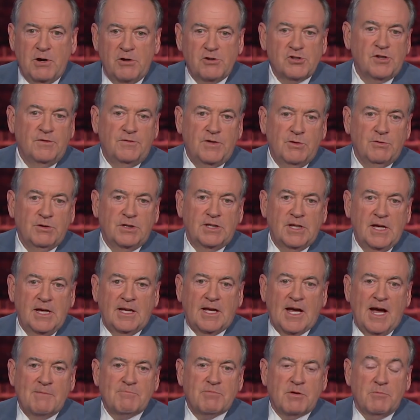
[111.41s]
most of you would
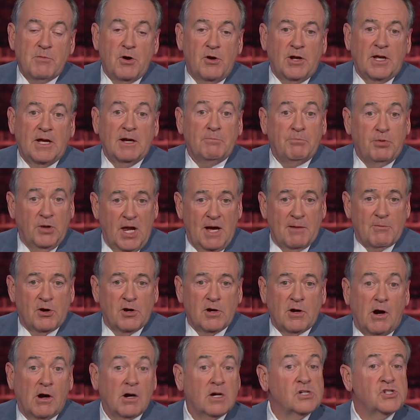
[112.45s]
think I'm promoting a
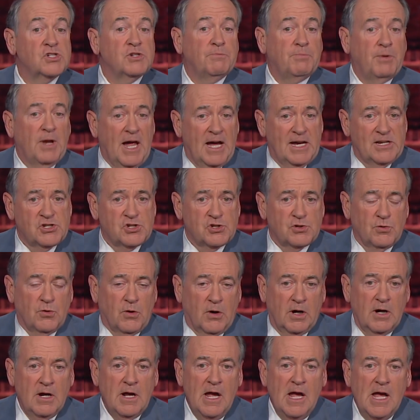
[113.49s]
plumber or a supply
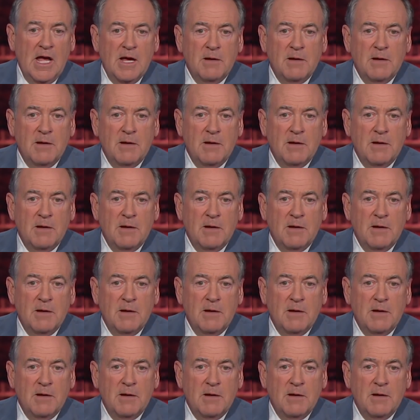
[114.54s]
store.